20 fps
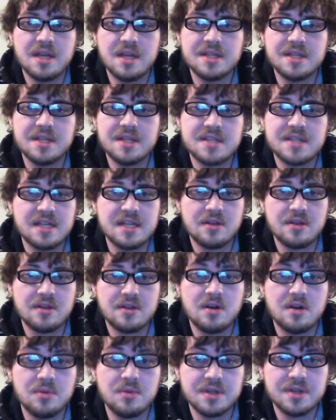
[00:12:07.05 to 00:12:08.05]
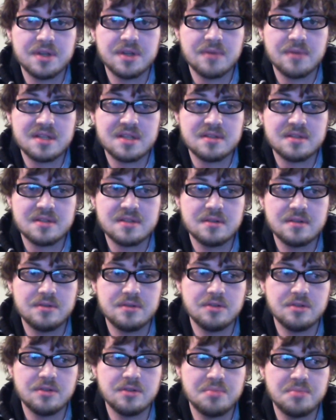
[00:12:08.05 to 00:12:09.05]
And then Teddy Long will get a wrestler who
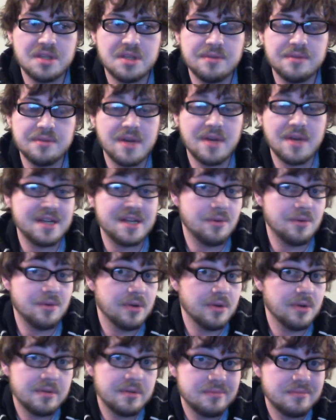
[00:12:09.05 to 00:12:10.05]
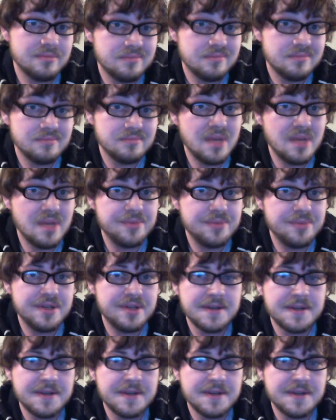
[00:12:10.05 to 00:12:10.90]
could be Randy Orton, maybe.